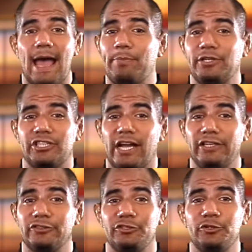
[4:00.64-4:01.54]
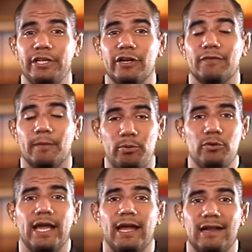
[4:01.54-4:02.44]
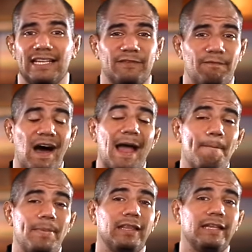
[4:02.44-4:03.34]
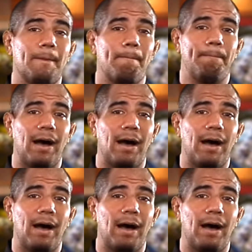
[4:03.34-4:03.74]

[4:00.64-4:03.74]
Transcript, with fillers: happy Chinese New Year for Phuket as 5 billion